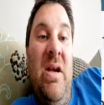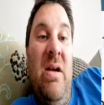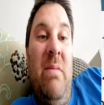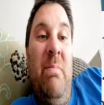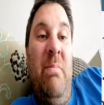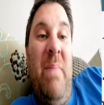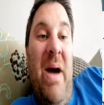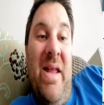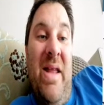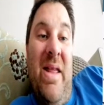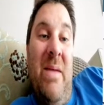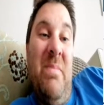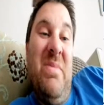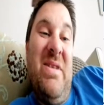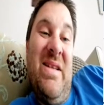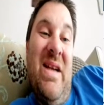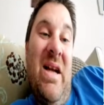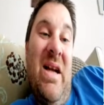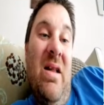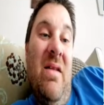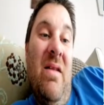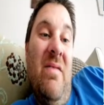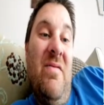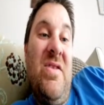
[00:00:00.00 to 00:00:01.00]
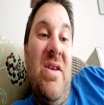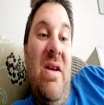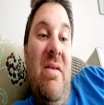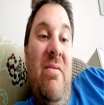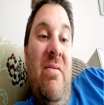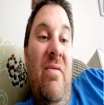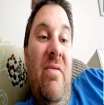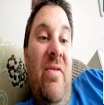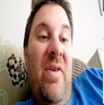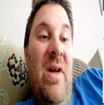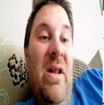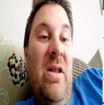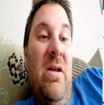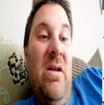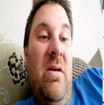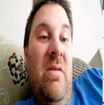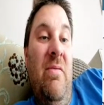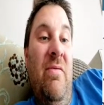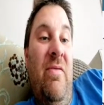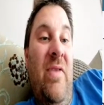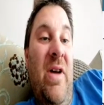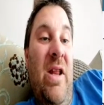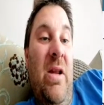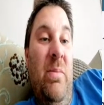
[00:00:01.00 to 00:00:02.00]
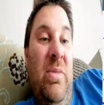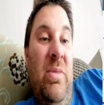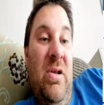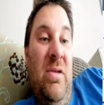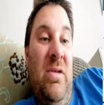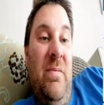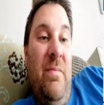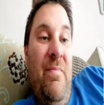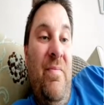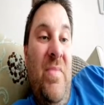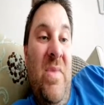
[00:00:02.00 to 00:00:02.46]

by themselves, infallible